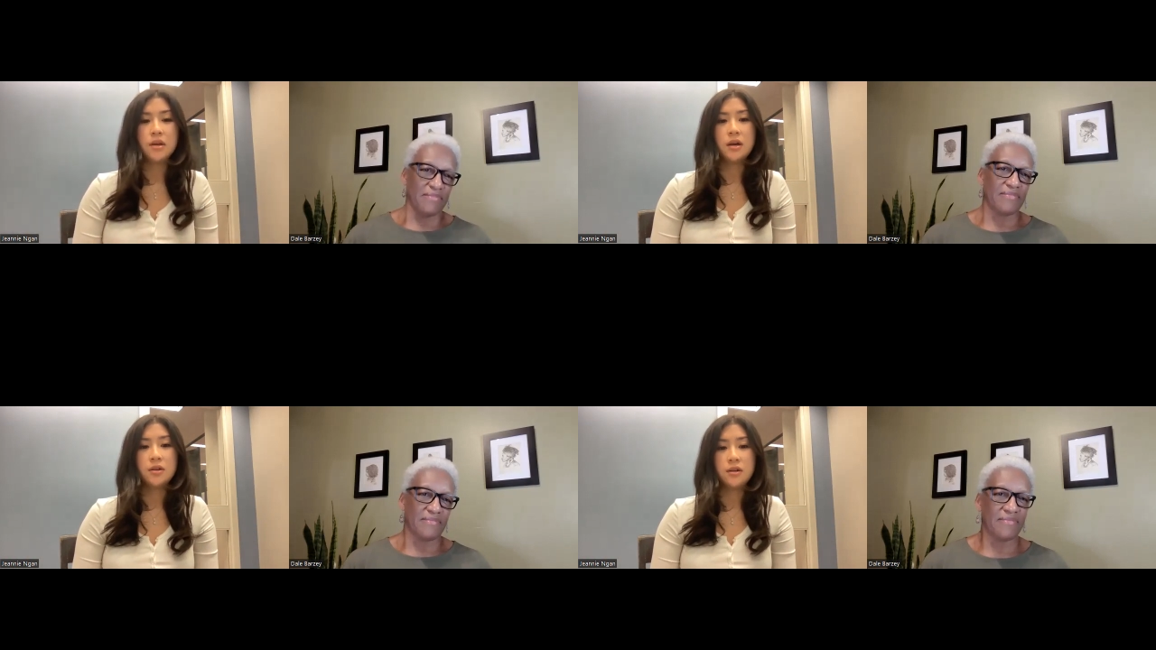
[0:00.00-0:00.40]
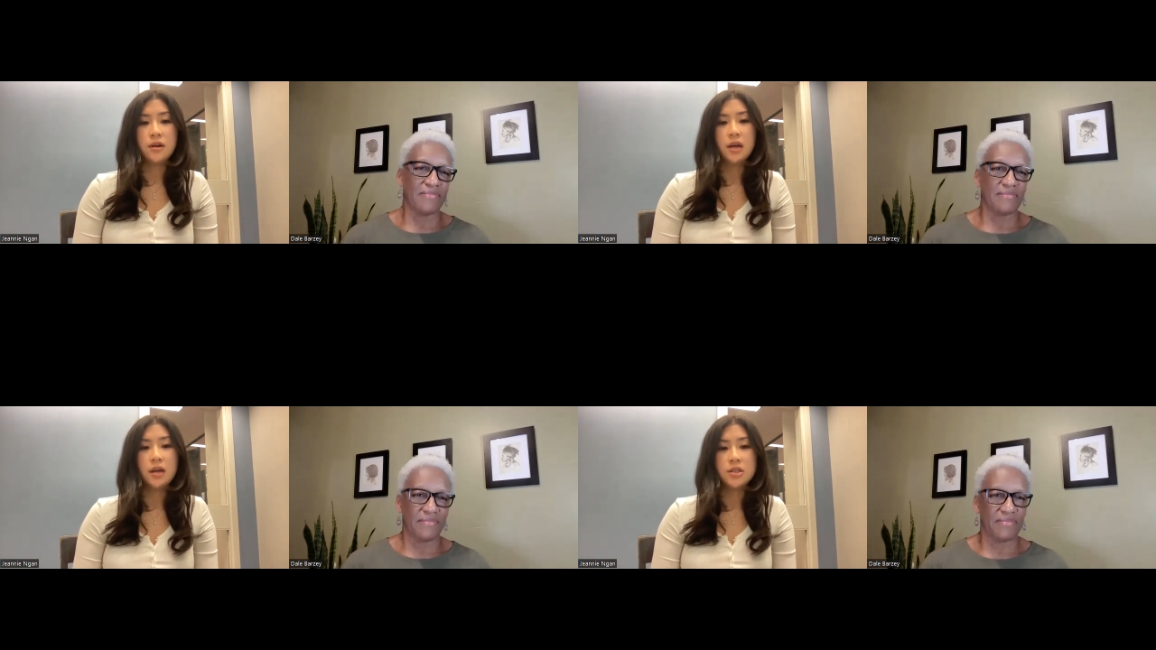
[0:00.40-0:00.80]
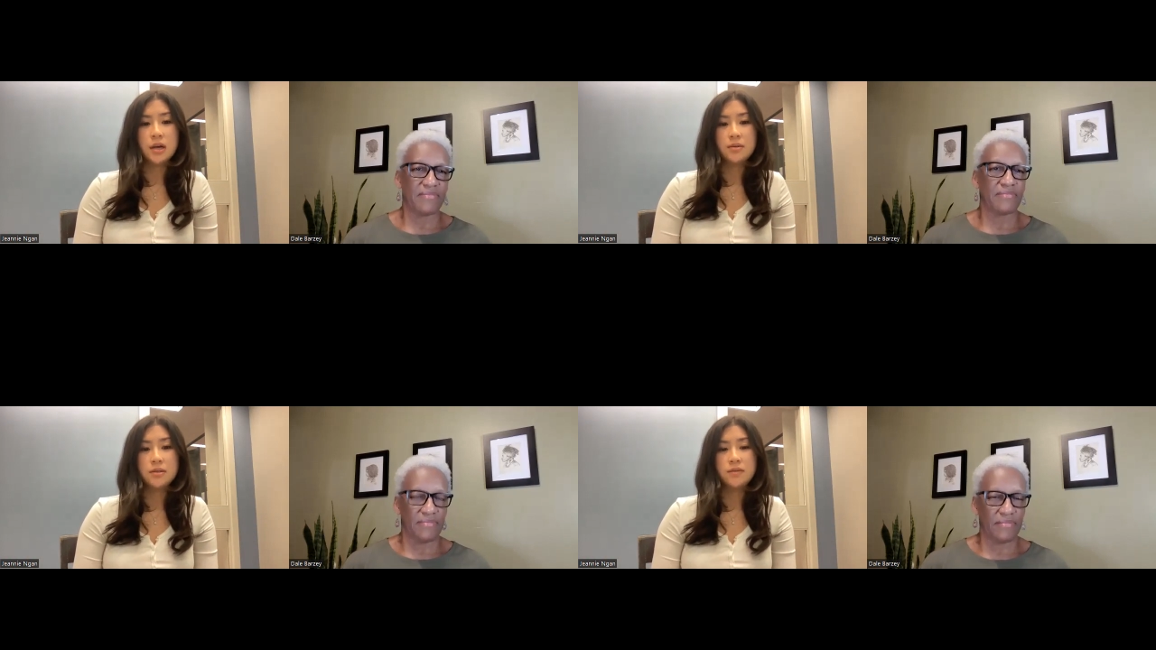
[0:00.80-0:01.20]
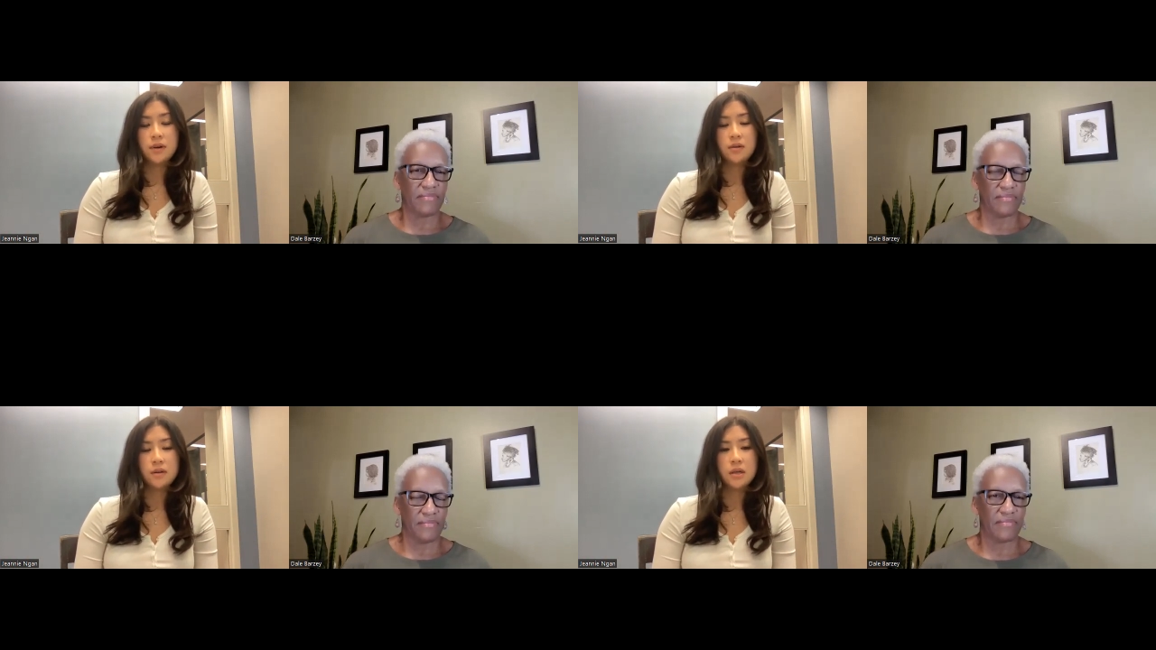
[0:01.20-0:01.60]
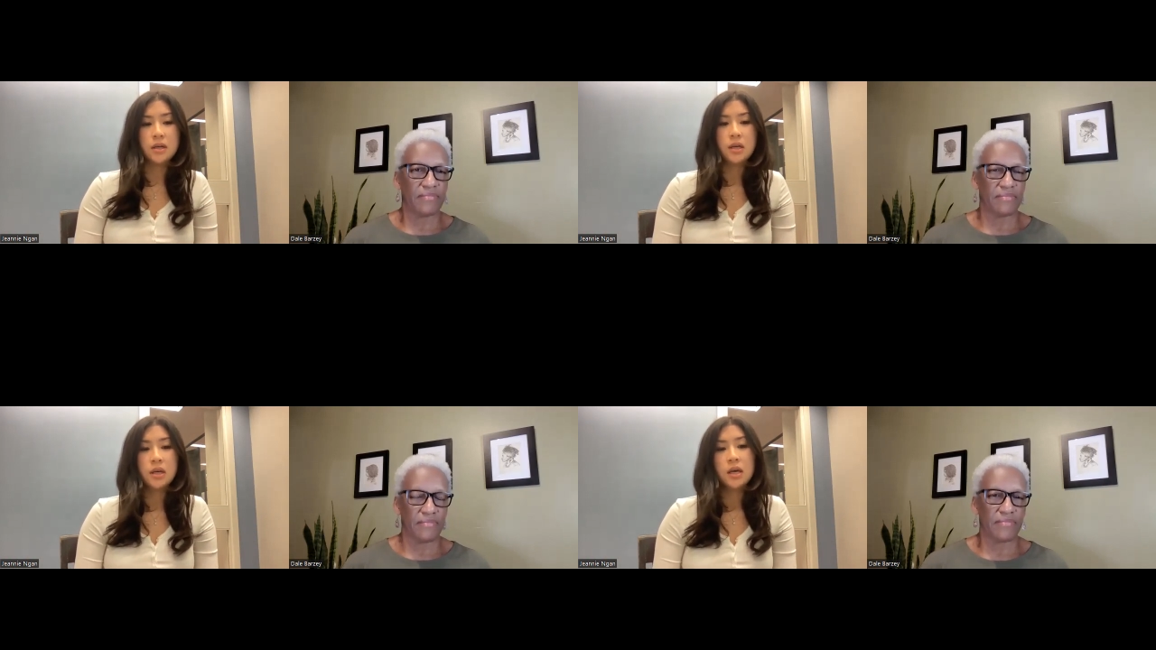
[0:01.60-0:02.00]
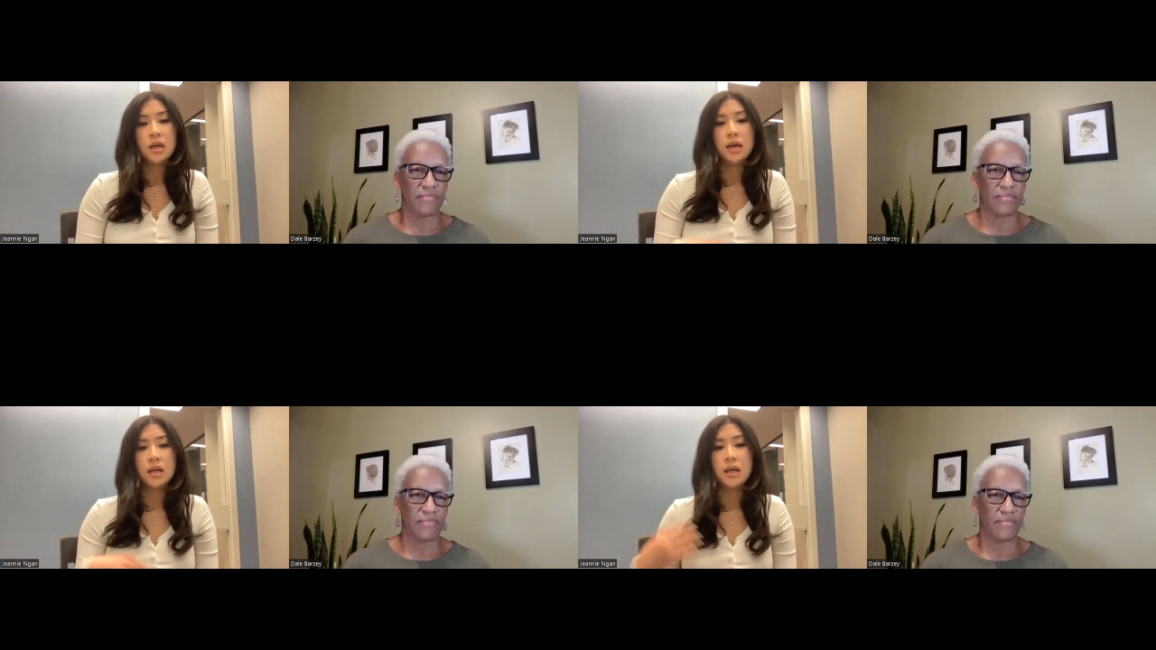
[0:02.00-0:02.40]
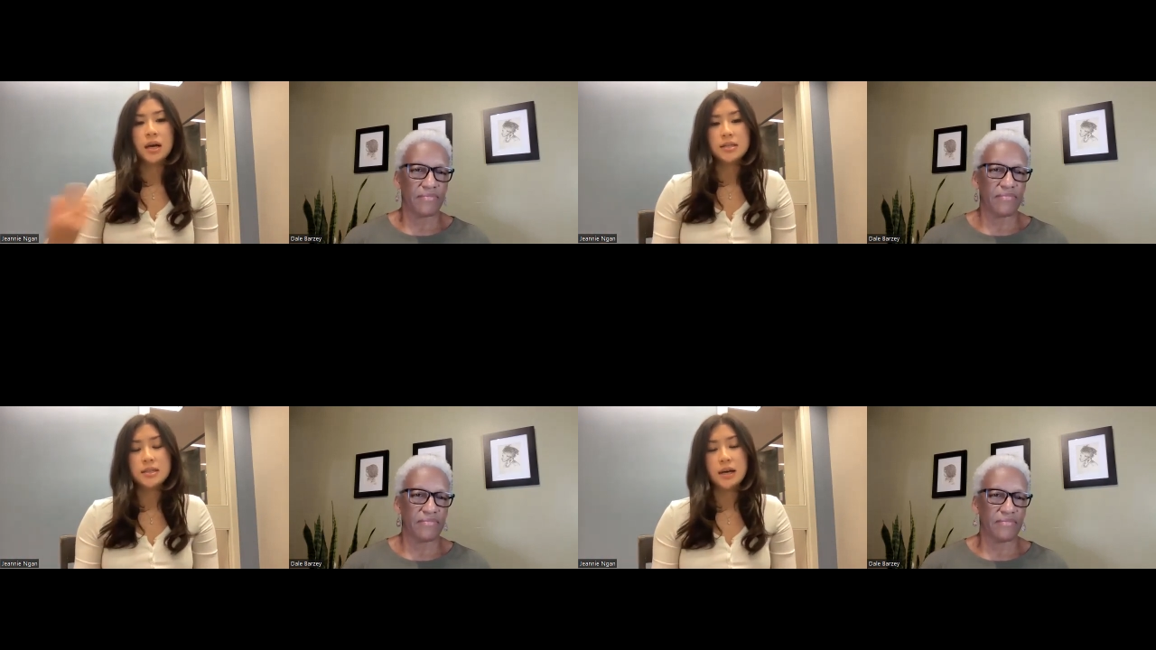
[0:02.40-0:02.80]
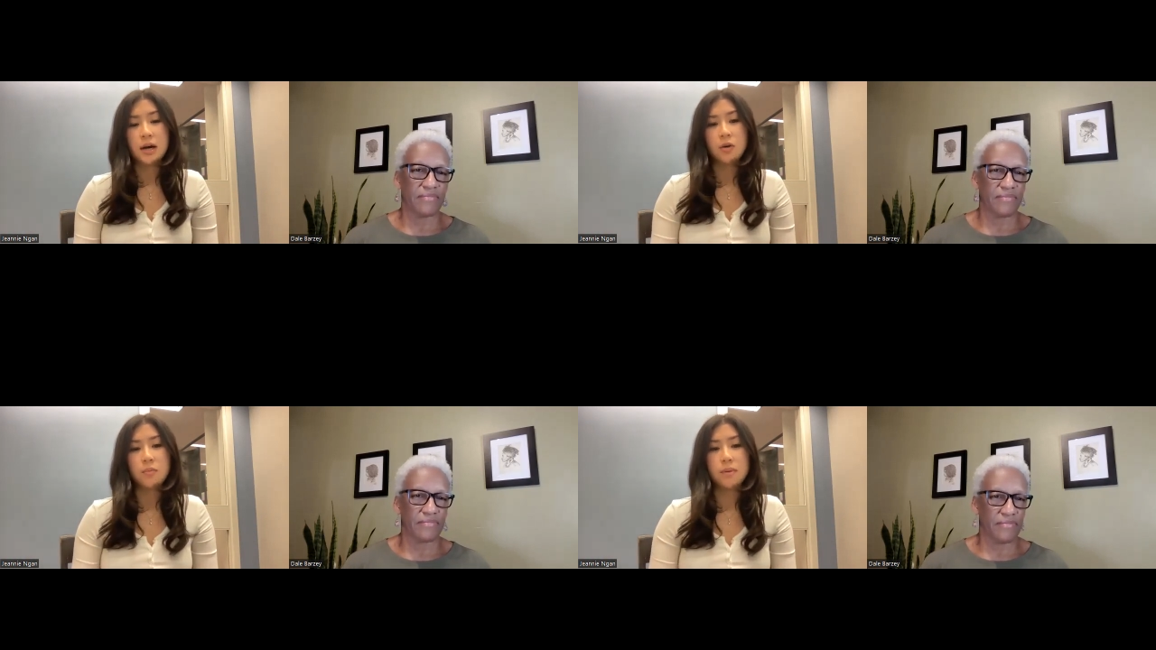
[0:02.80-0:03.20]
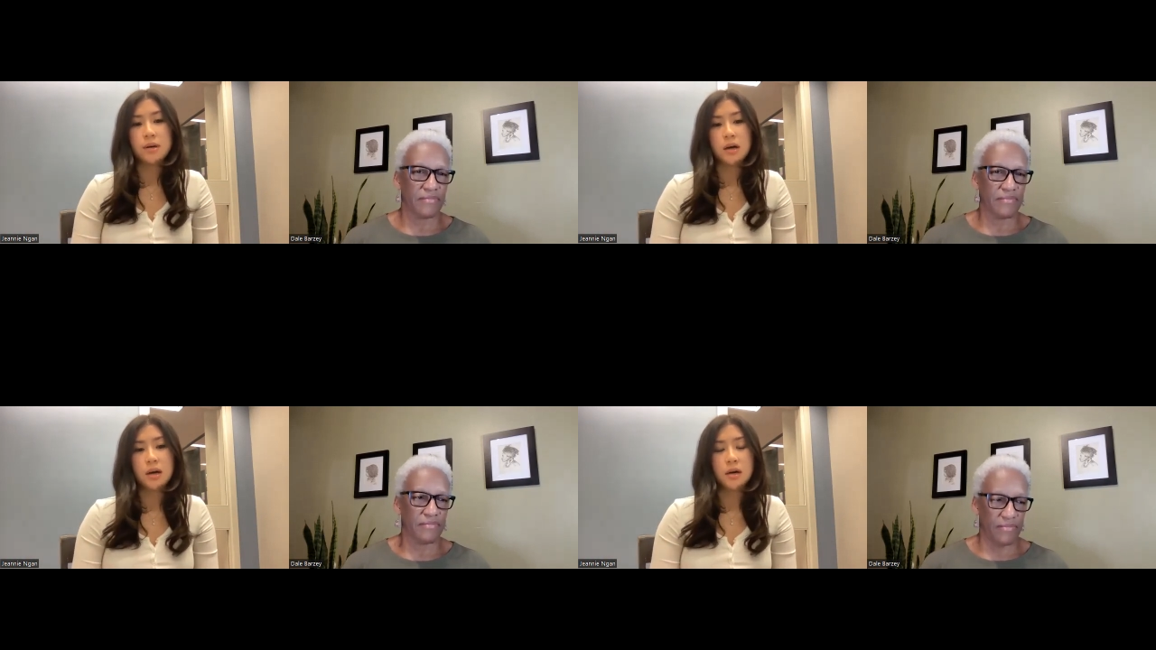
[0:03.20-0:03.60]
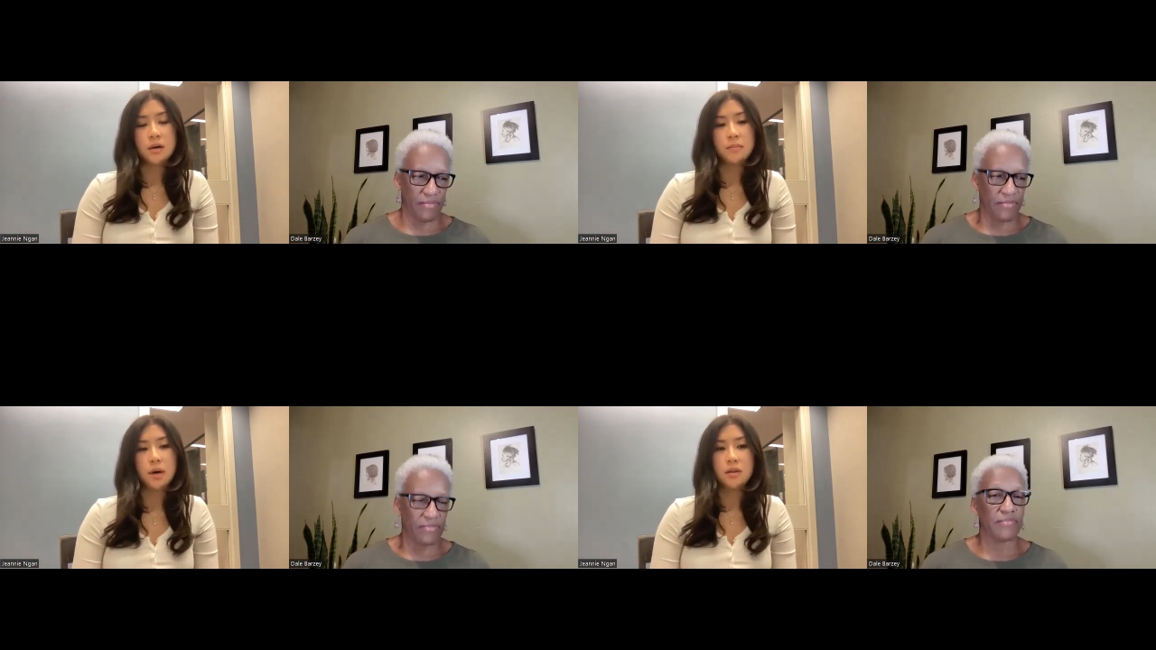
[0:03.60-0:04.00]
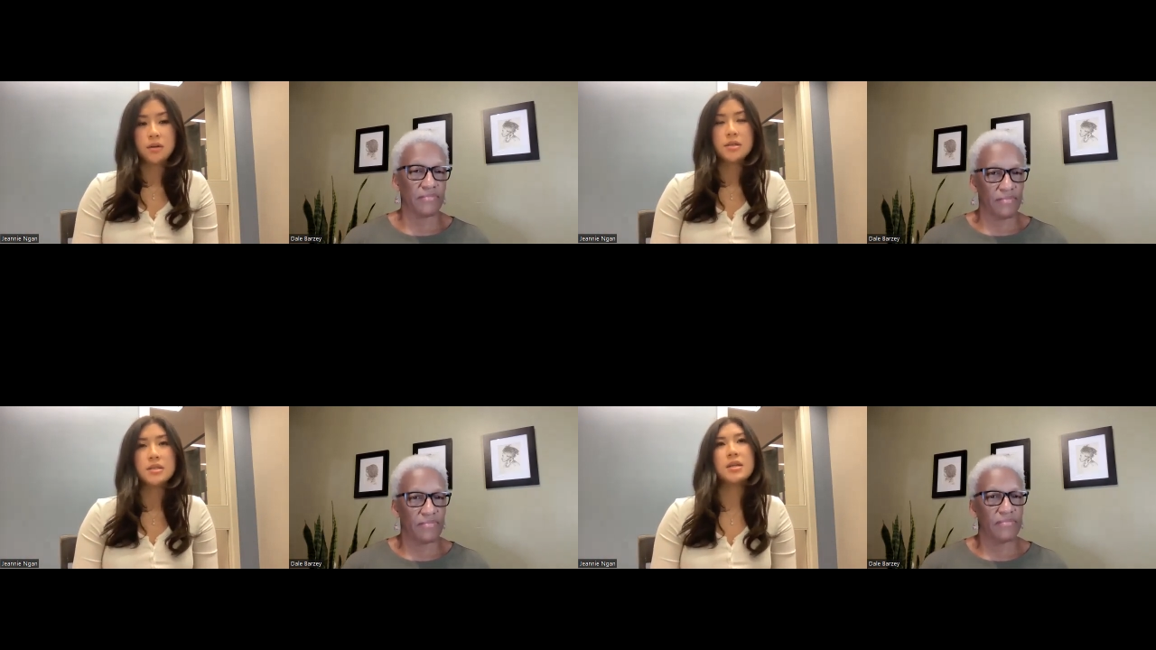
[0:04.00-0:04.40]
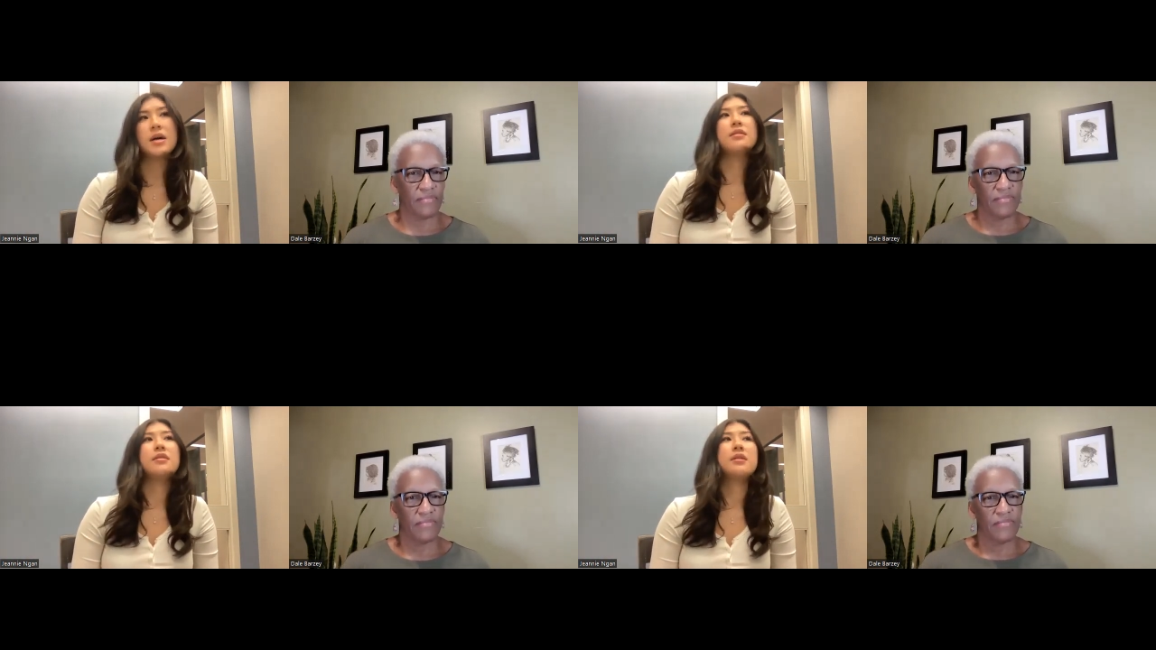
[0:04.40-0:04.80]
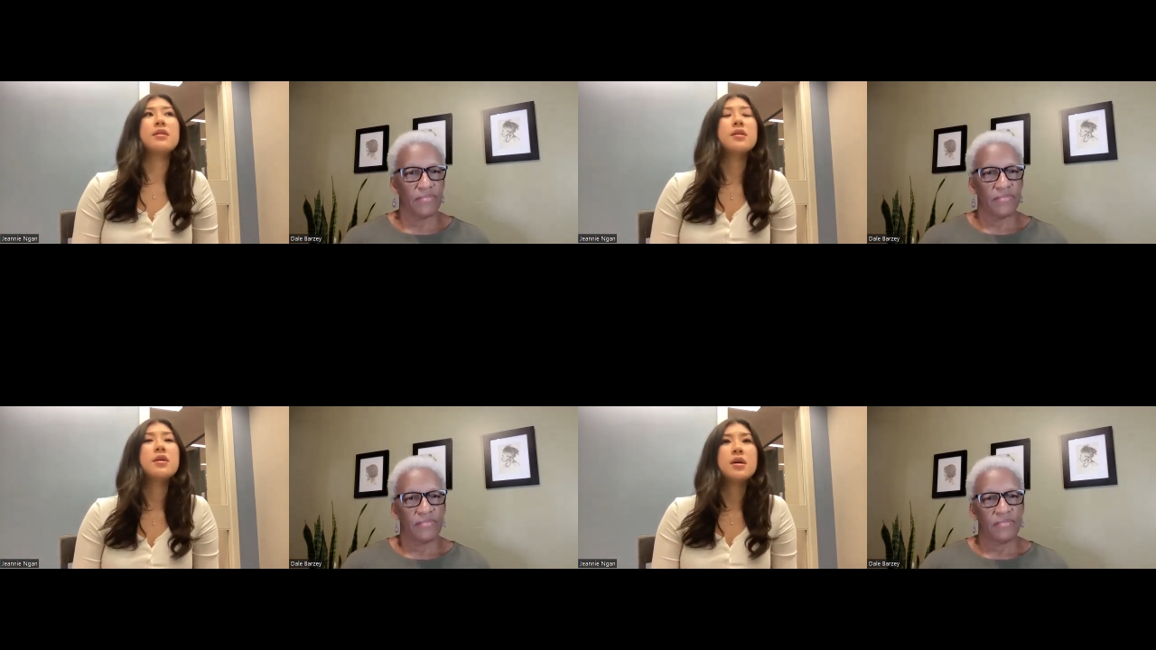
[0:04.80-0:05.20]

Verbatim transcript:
Speaker 1: a younger age, I was very inclined to help um, others, and I think